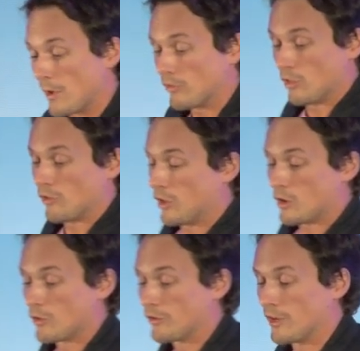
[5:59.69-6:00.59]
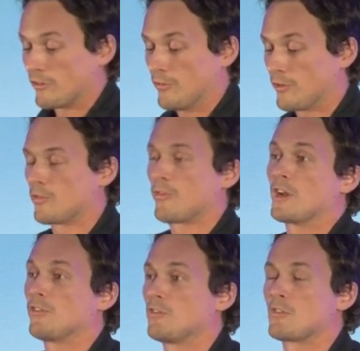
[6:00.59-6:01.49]
went to this thing called the Scientific
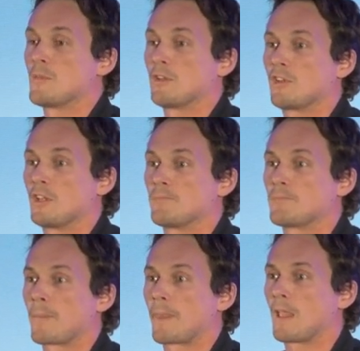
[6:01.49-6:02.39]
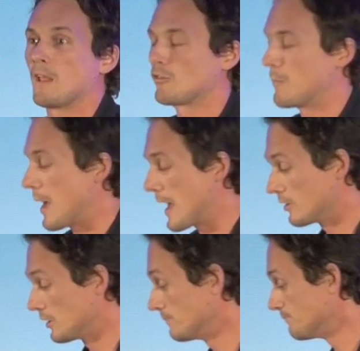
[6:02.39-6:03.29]
Advisory Committee. It's a
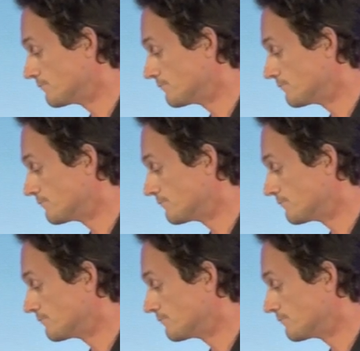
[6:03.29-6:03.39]
panel